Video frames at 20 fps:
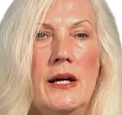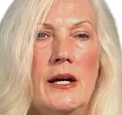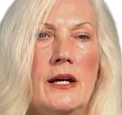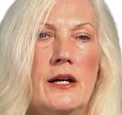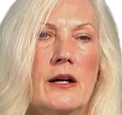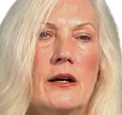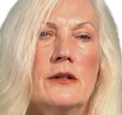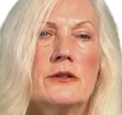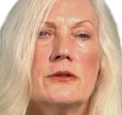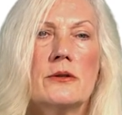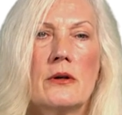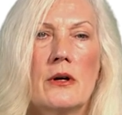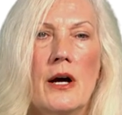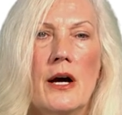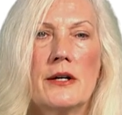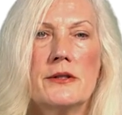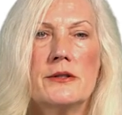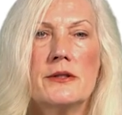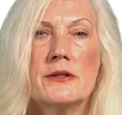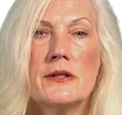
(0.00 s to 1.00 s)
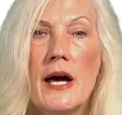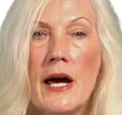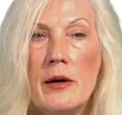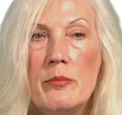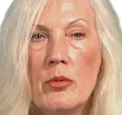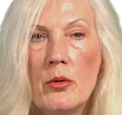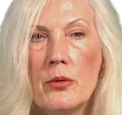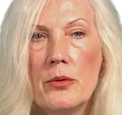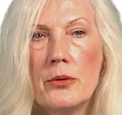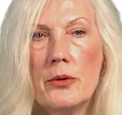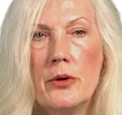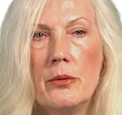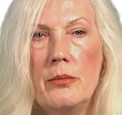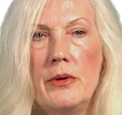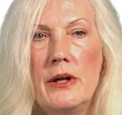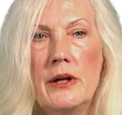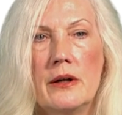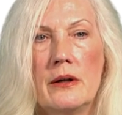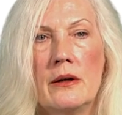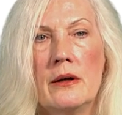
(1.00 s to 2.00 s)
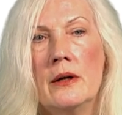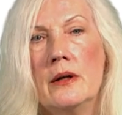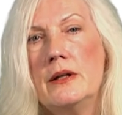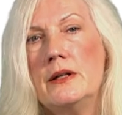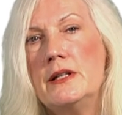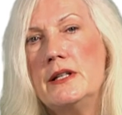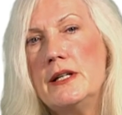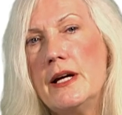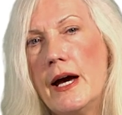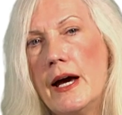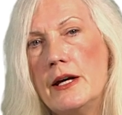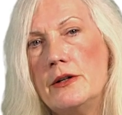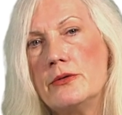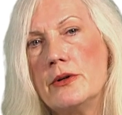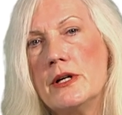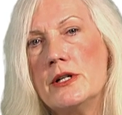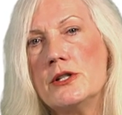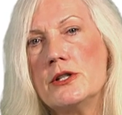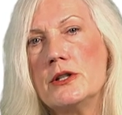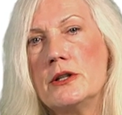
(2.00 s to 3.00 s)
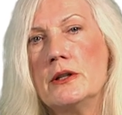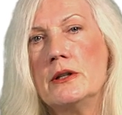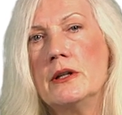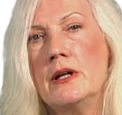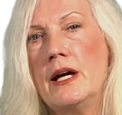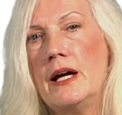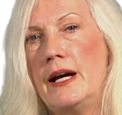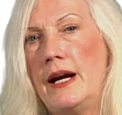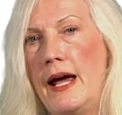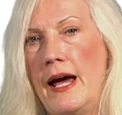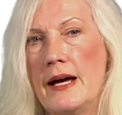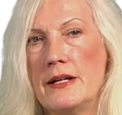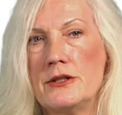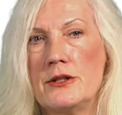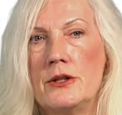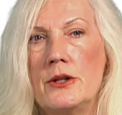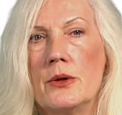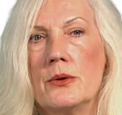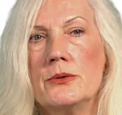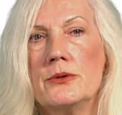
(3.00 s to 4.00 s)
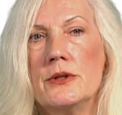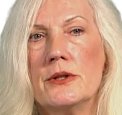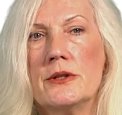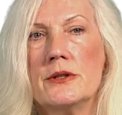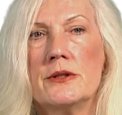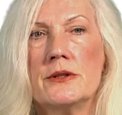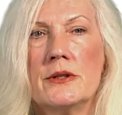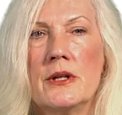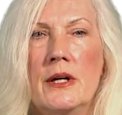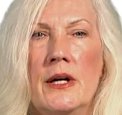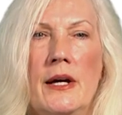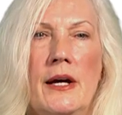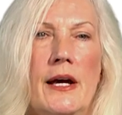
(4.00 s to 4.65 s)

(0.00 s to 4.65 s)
It also causes hypothermia, dehydration, and acidosis.